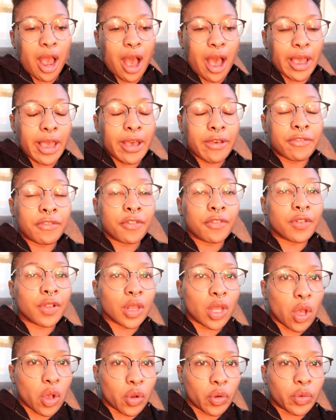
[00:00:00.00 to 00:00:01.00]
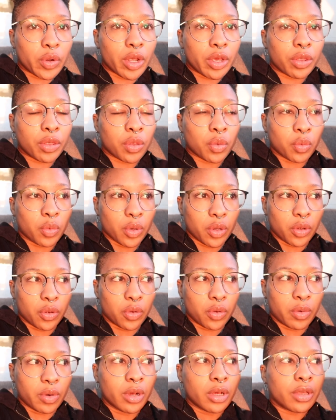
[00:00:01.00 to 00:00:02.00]
I have flown
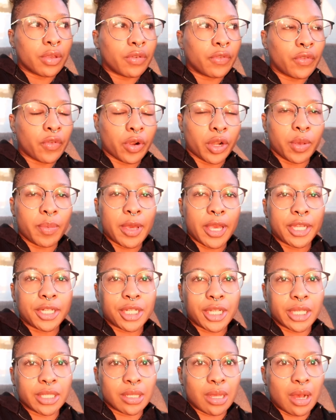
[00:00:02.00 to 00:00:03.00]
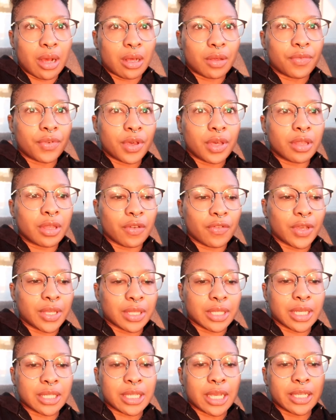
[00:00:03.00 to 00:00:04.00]
through 40 pages of The Faithless.